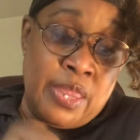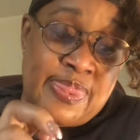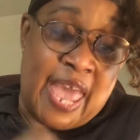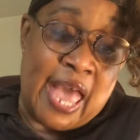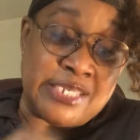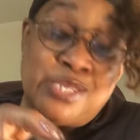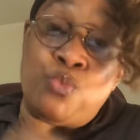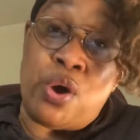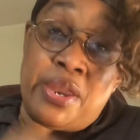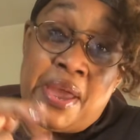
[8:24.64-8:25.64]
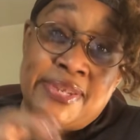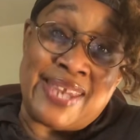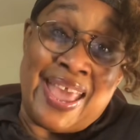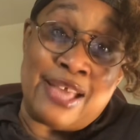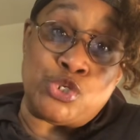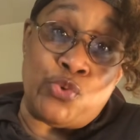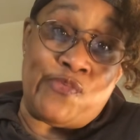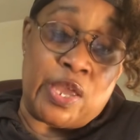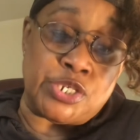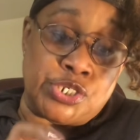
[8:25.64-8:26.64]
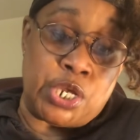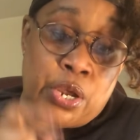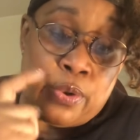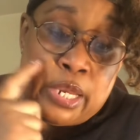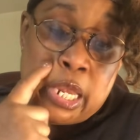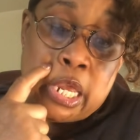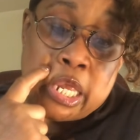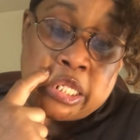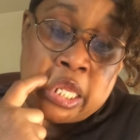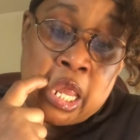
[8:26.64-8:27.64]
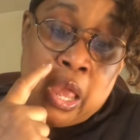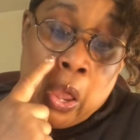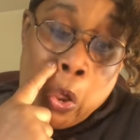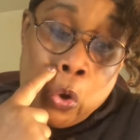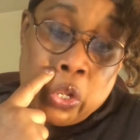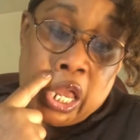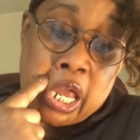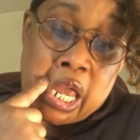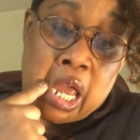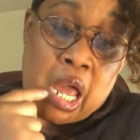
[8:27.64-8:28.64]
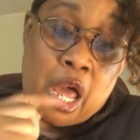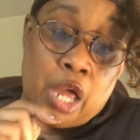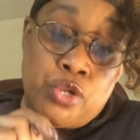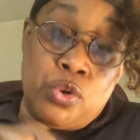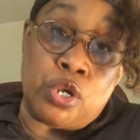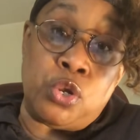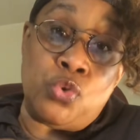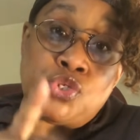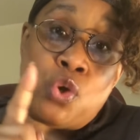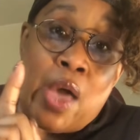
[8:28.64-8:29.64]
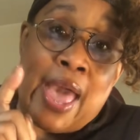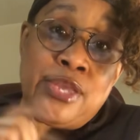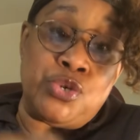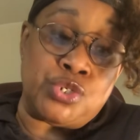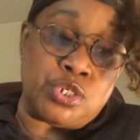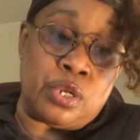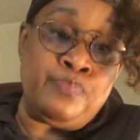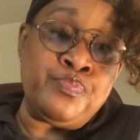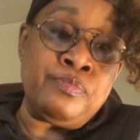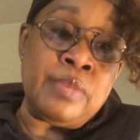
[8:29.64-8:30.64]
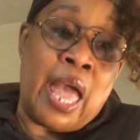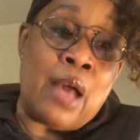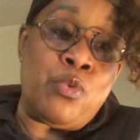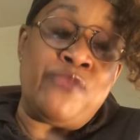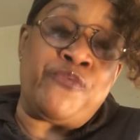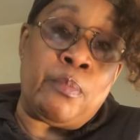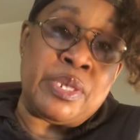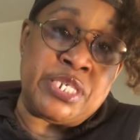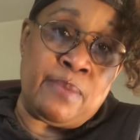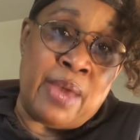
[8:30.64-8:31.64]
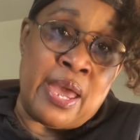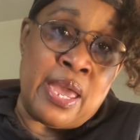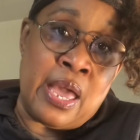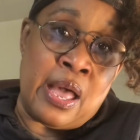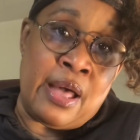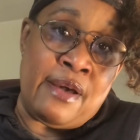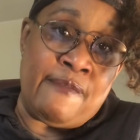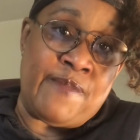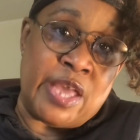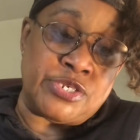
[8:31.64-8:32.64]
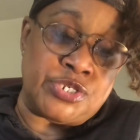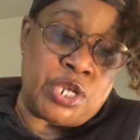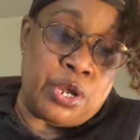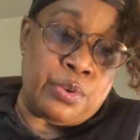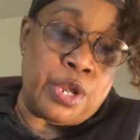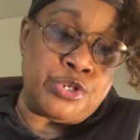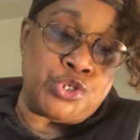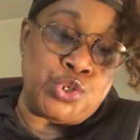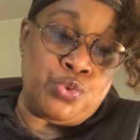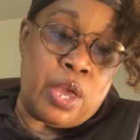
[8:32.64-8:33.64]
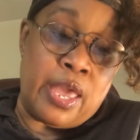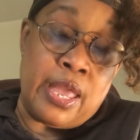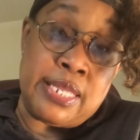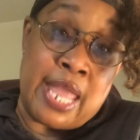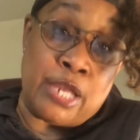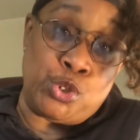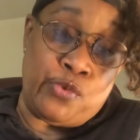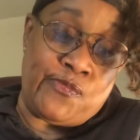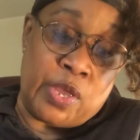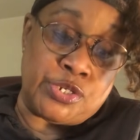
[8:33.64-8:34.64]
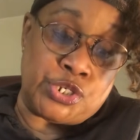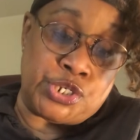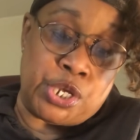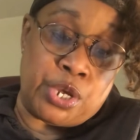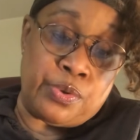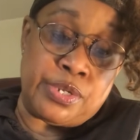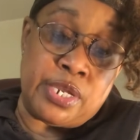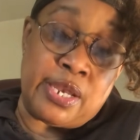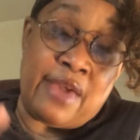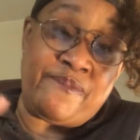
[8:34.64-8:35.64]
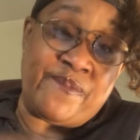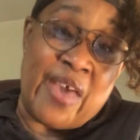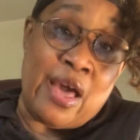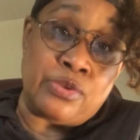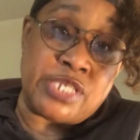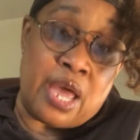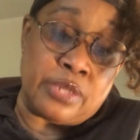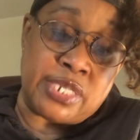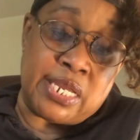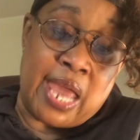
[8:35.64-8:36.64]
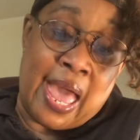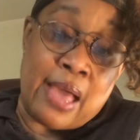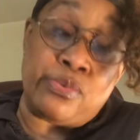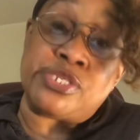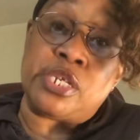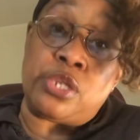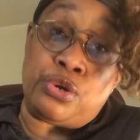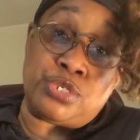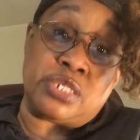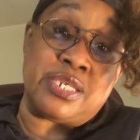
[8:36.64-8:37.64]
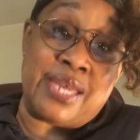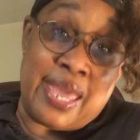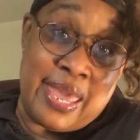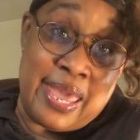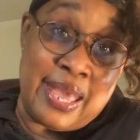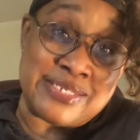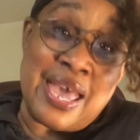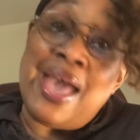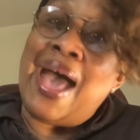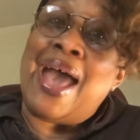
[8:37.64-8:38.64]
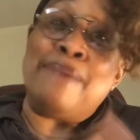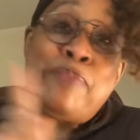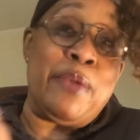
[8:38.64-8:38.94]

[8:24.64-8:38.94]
That's what a natural vegetarian is. Okay, you include. So I went from a semi-vegetarian to a natural vegetarian. Then I found out that I was allergic to eggs. I